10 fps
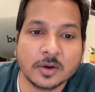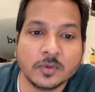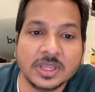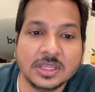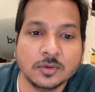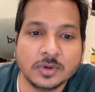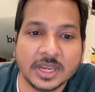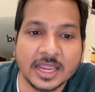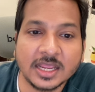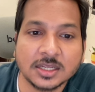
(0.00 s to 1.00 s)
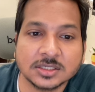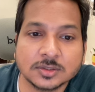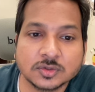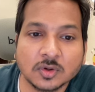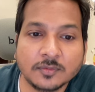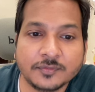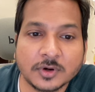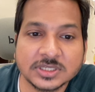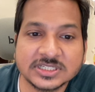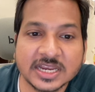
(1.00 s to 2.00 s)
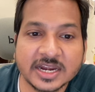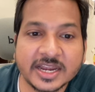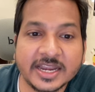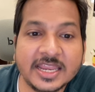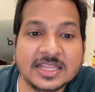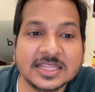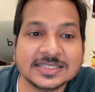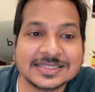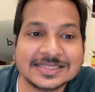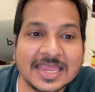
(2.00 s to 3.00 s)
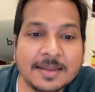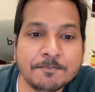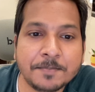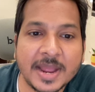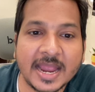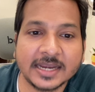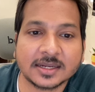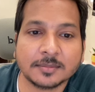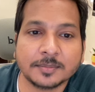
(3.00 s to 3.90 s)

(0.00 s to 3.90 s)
ROE you take, so for generating the same PAT,